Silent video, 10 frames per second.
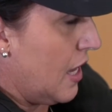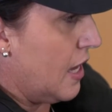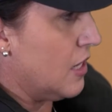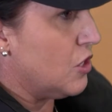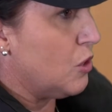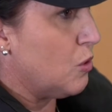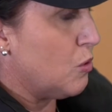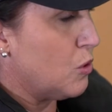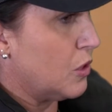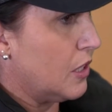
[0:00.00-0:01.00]
And it's
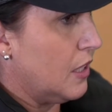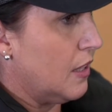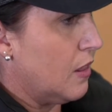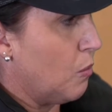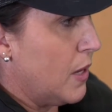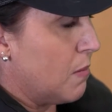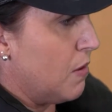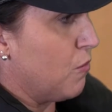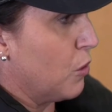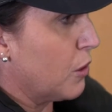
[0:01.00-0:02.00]
usually the week
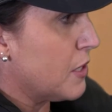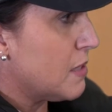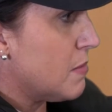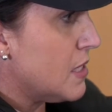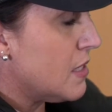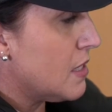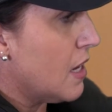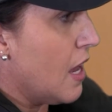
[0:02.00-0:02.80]
before Christmas,